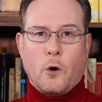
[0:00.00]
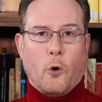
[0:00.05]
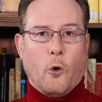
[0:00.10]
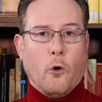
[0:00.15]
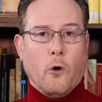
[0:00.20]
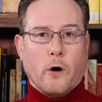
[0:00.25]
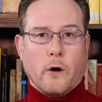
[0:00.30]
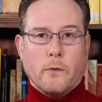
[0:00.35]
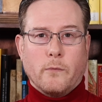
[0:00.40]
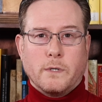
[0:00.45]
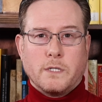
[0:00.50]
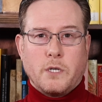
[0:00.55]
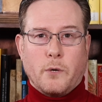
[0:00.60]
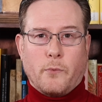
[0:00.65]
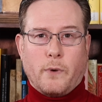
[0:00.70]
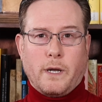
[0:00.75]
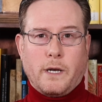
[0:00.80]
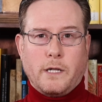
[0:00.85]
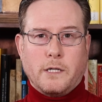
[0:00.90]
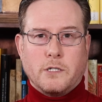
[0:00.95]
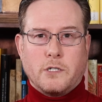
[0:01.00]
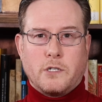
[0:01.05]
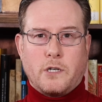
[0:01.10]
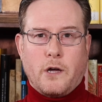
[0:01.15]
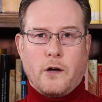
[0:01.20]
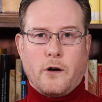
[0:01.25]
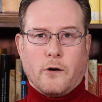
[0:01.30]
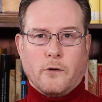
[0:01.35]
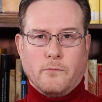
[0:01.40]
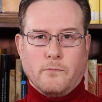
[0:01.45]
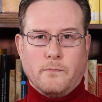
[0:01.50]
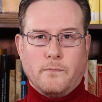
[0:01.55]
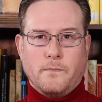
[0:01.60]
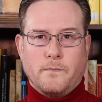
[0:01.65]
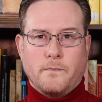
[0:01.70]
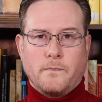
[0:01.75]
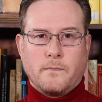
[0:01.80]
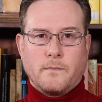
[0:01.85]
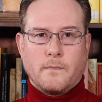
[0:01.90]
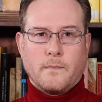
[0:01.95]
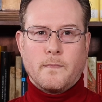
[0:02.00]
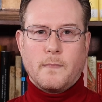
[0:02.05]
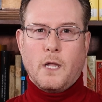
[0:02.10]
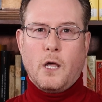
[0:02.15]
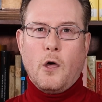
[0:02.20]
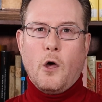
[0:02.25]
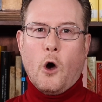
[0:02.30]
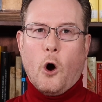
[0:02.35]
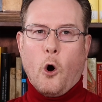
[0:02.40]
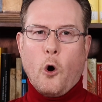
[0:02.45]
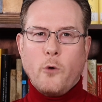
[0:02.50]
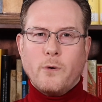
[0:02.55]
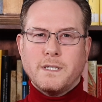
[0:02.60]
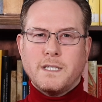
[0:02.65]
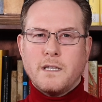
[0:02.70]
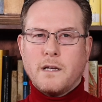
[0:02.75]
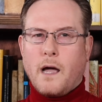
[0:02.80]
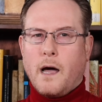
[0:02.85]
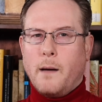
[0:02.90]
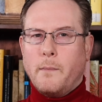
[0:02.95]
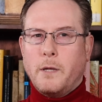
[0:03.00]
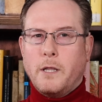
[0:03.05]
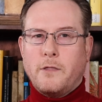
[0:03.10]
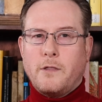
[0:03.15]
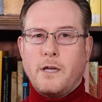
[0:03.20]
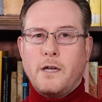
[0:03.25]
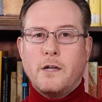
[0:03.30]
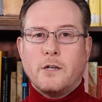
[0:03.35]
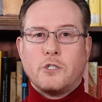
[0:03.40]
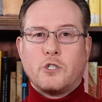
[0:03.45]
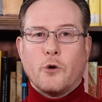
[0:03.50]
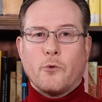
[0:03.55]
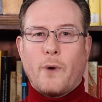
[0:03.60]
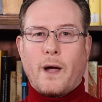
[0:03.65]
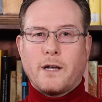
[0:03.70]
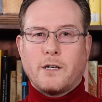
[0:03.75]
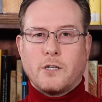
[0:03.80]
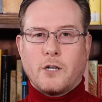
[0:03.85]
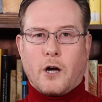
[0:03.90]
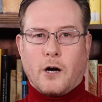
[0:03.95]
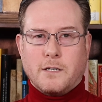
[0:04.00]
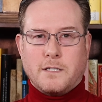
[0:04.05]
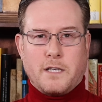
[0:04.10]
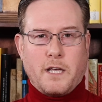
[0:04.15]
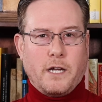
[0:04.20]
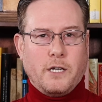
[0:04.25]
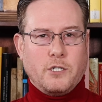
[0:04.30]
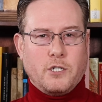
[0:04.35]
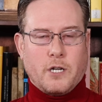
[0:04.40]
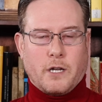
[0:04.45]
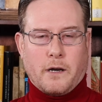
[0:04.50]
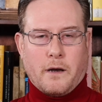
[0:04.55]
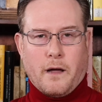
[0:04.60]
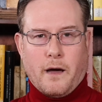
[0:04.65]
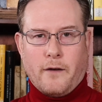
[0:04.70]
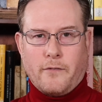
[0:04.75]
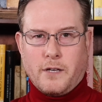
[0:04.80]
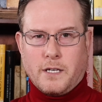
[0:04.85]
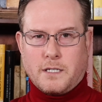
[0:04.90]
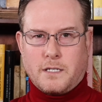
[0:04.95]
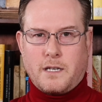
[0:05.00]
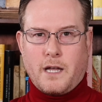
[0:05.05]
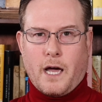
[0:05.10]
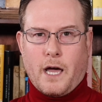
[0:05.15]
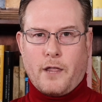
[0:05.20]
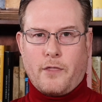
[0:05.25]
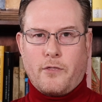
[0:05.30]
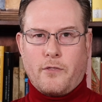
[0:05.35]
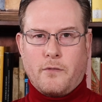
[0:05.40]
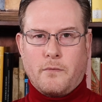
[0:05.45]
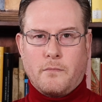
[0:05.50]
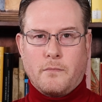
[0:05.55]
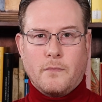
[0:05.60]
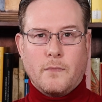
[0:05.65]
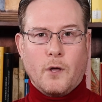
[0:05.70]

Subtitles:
or was it written in stone? Or was the comet the direct causation of his death?